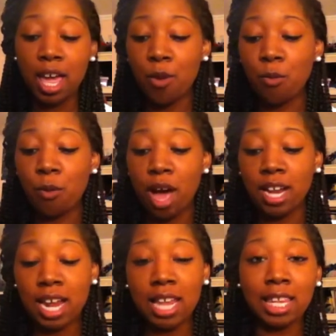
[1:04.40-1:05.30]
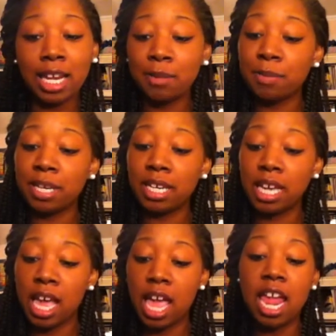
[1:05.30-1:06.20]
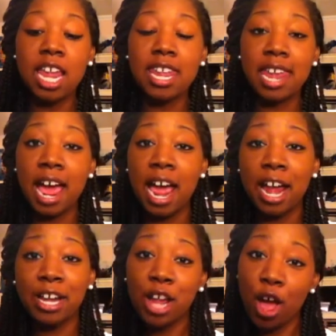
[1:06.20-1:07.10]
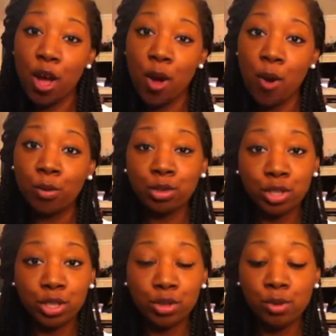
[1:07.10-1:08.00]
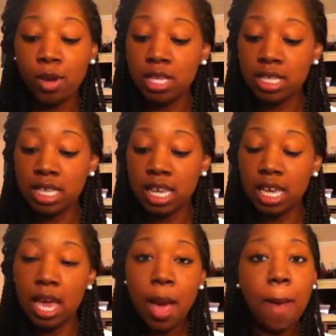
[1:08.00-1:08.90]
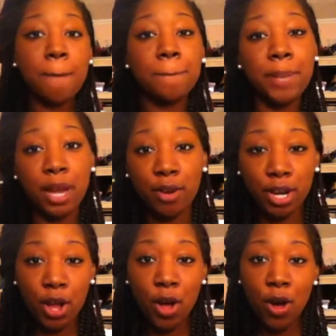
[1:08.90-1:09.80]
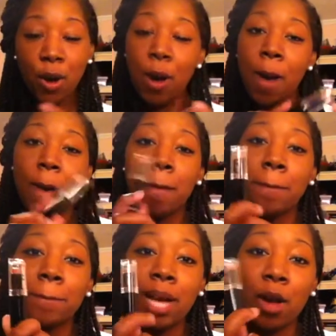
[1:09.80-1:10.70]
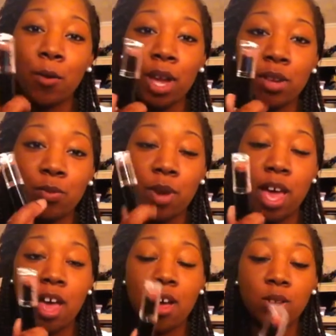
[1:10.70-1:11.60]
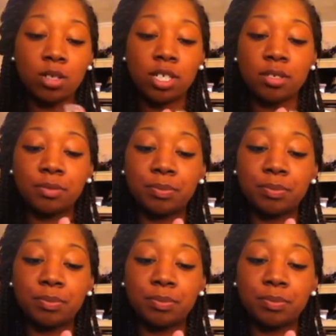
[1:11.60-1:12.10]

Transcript: and why not let it be 902C Bare It All by Wet n Wild.